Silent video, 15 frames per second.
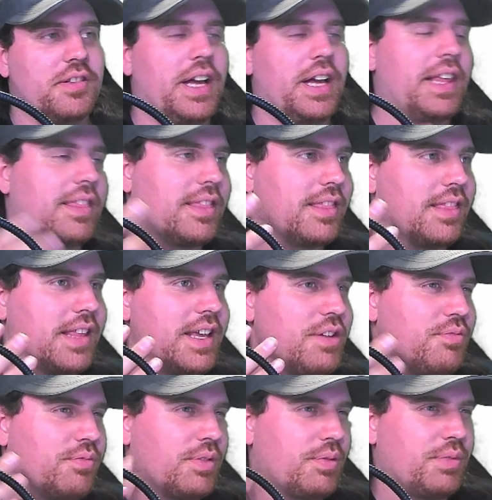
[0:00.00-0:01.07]
I
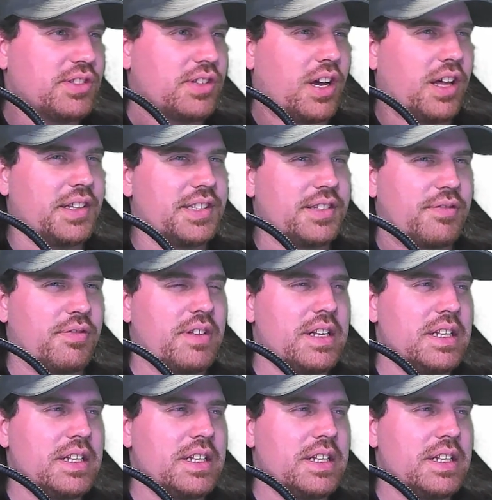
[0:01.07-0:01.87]
think that we saw at least